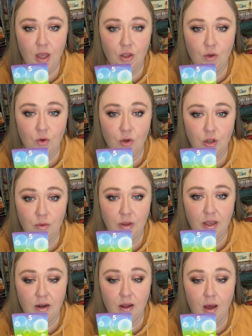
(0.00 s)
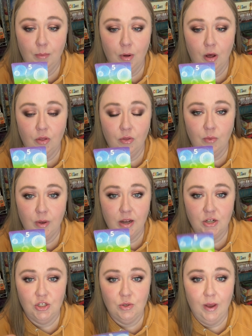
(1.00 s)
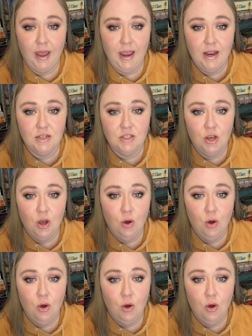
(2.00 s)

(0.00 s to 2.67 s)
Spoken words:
You could get up all the way to 8,